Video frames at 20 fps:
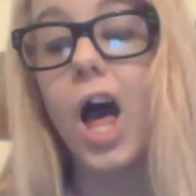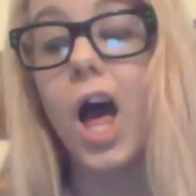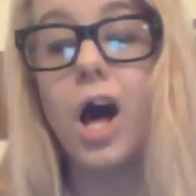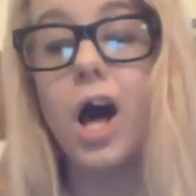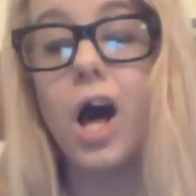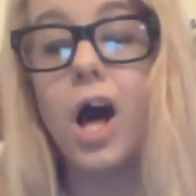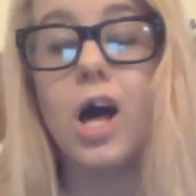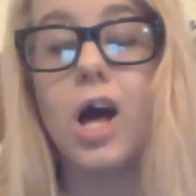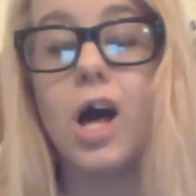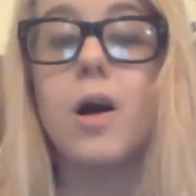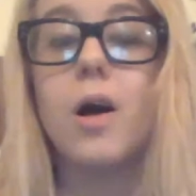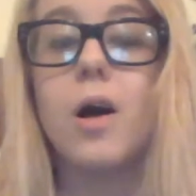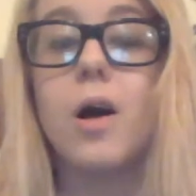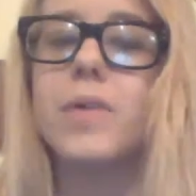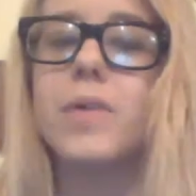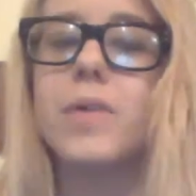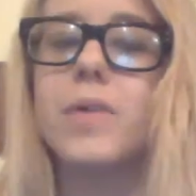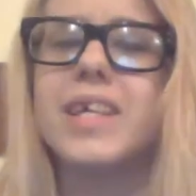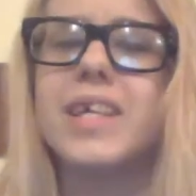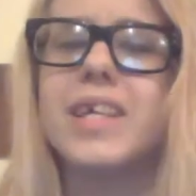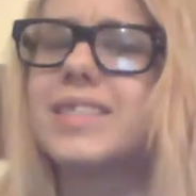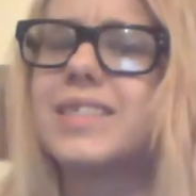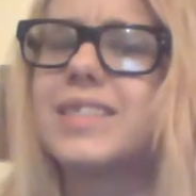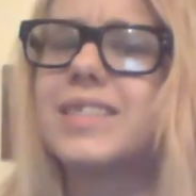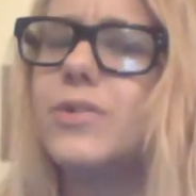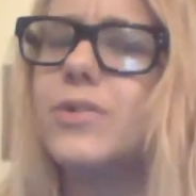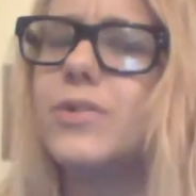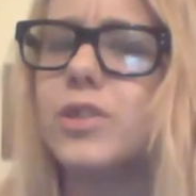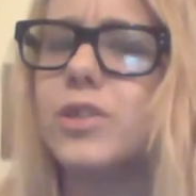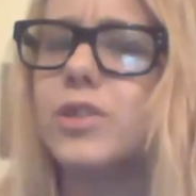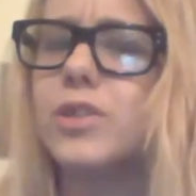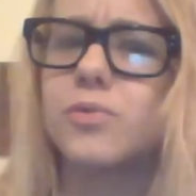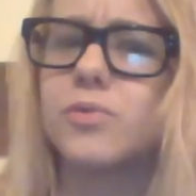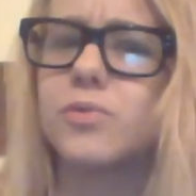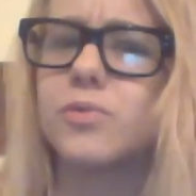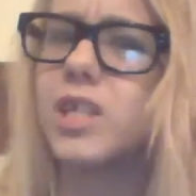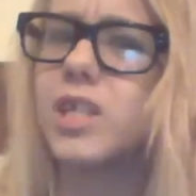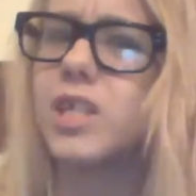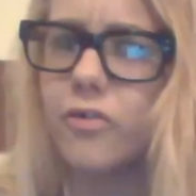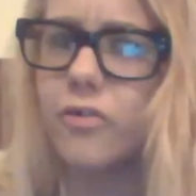You can use
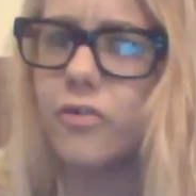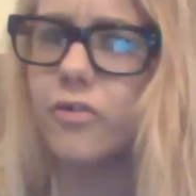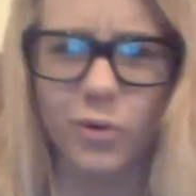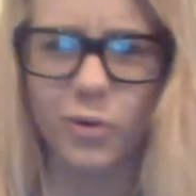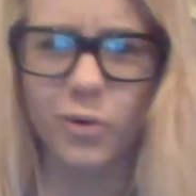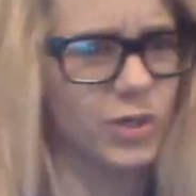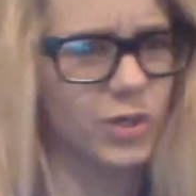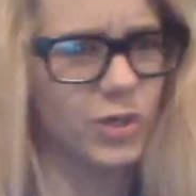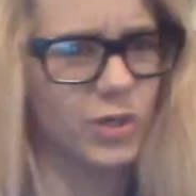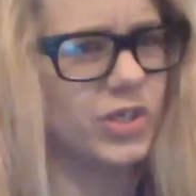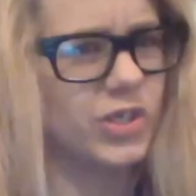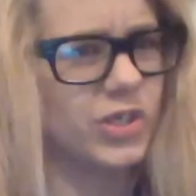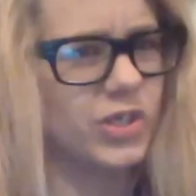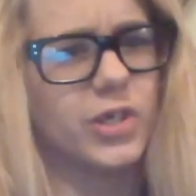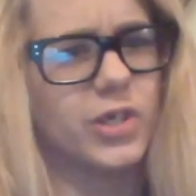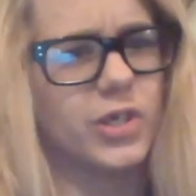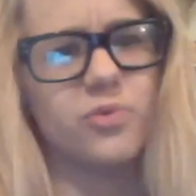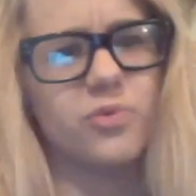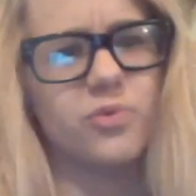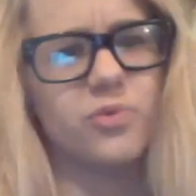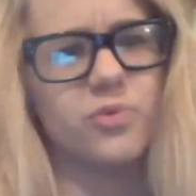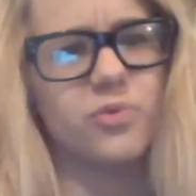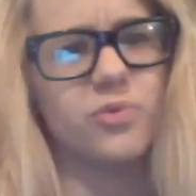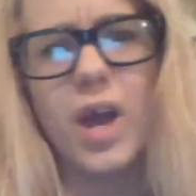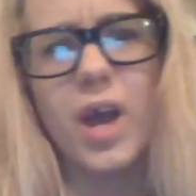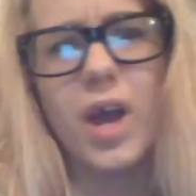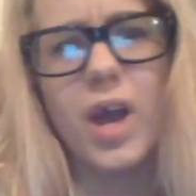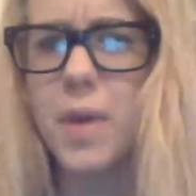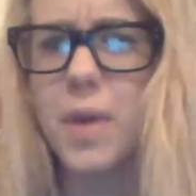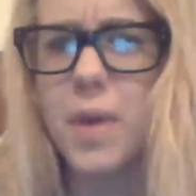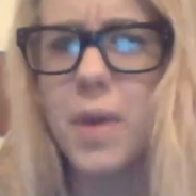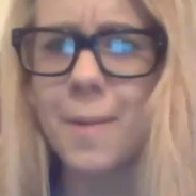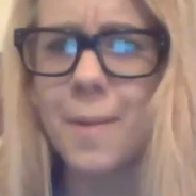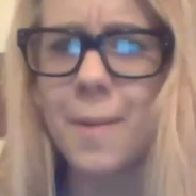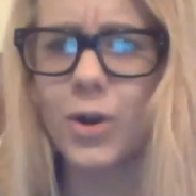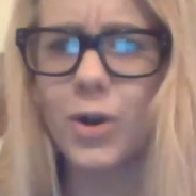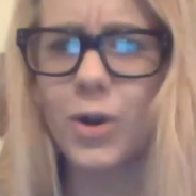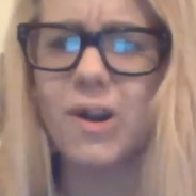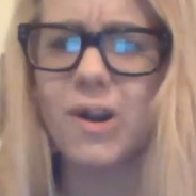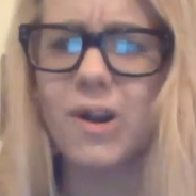manila folders, you can use white
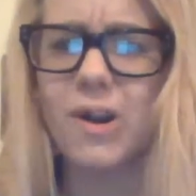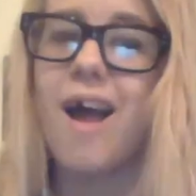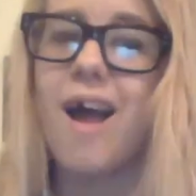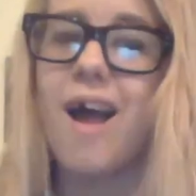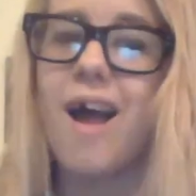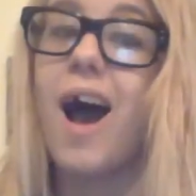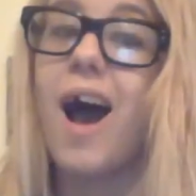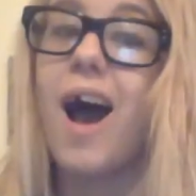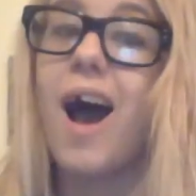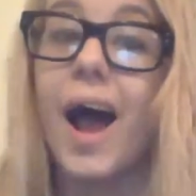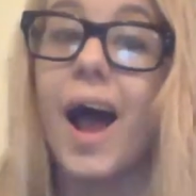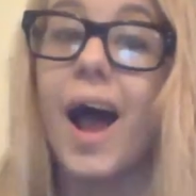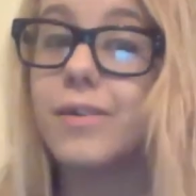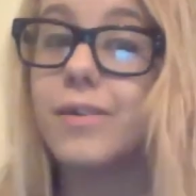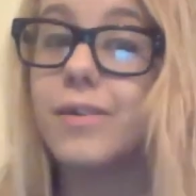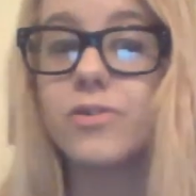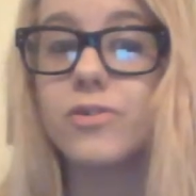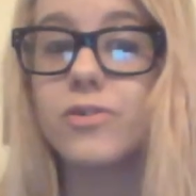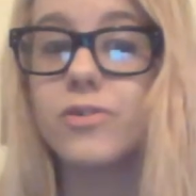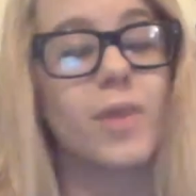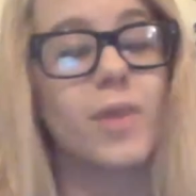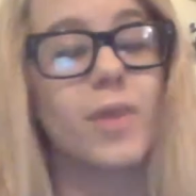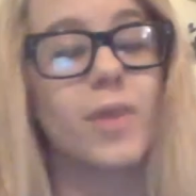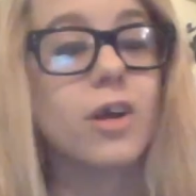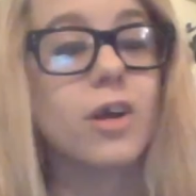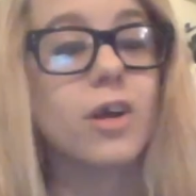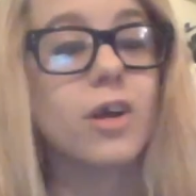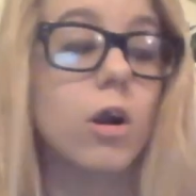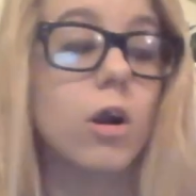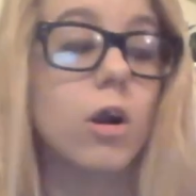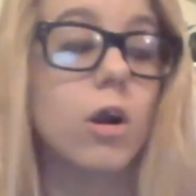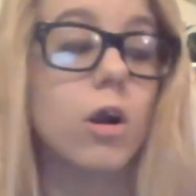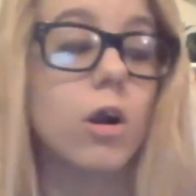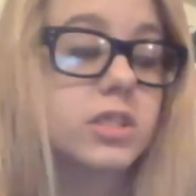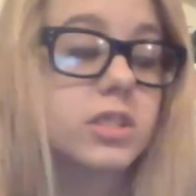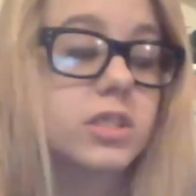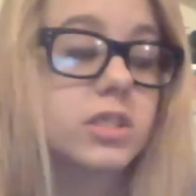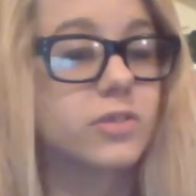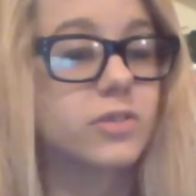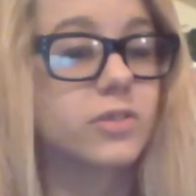paper. I use black
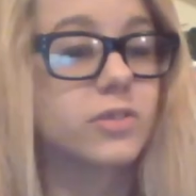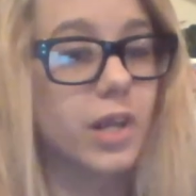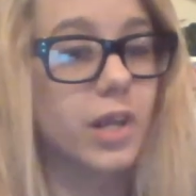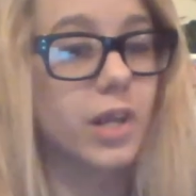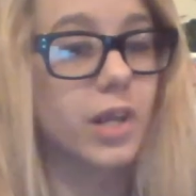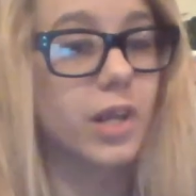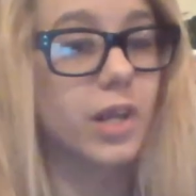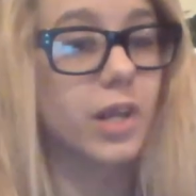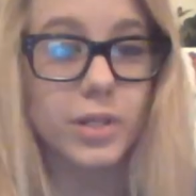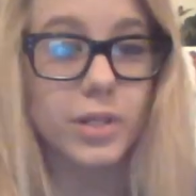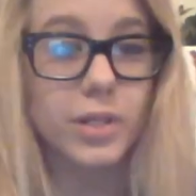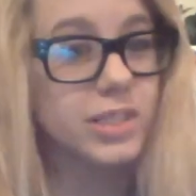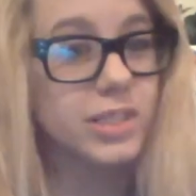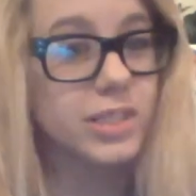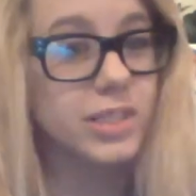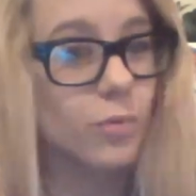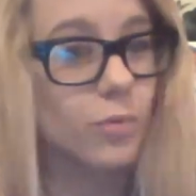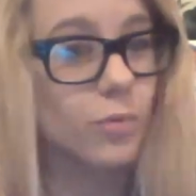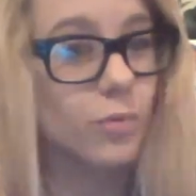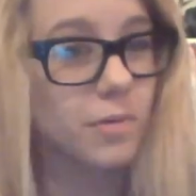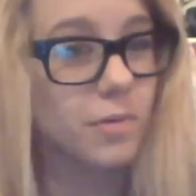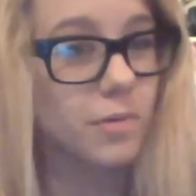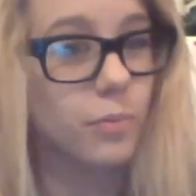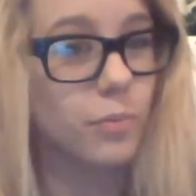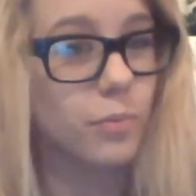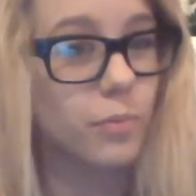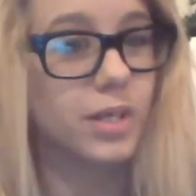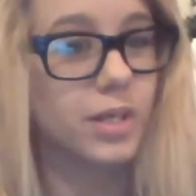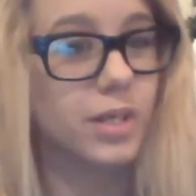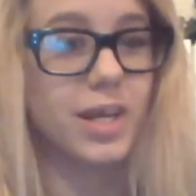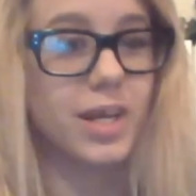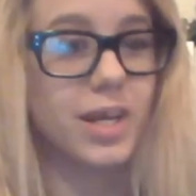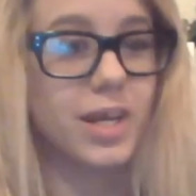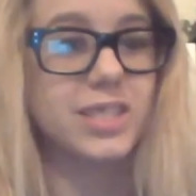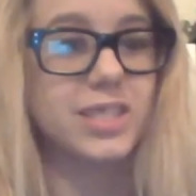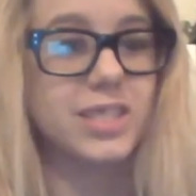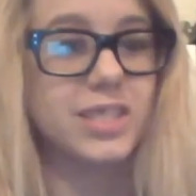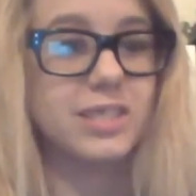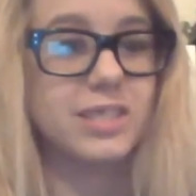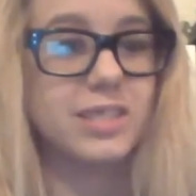cardstock so that it blends in with my book, and then I
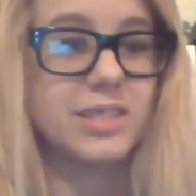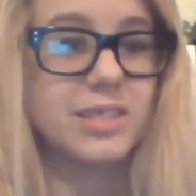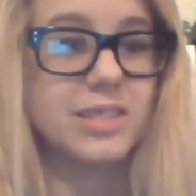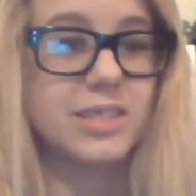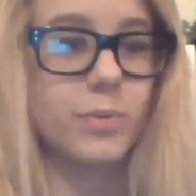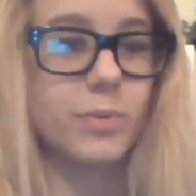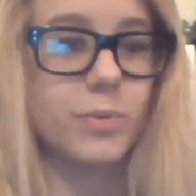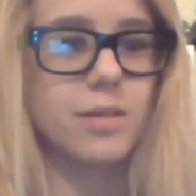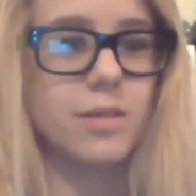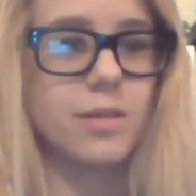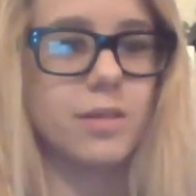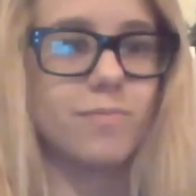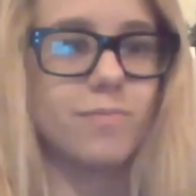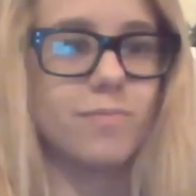just simply